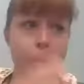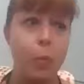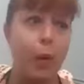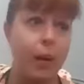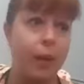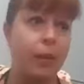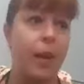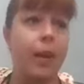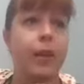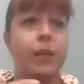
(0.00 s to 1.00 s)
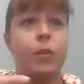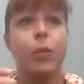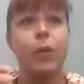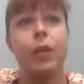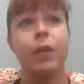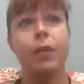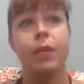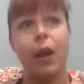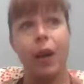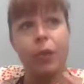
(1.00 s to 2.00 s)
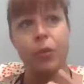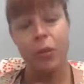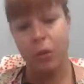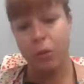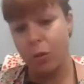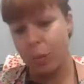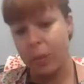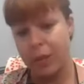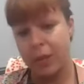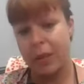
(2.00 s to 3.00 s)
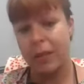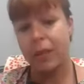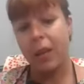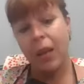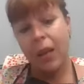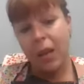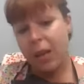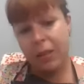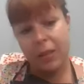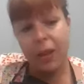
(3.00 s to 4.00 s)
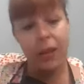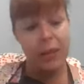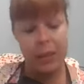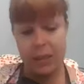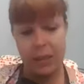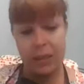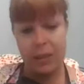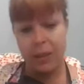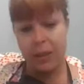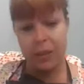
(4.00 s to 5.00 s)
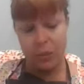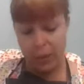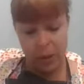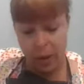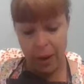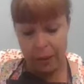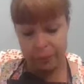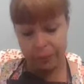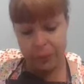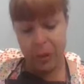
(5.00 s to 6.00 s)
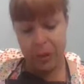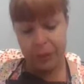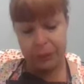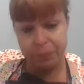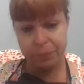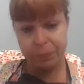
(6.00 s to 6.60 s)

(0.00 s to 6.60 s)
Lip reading: new product lines with our traditional business, it's not an easy thing to figure out. So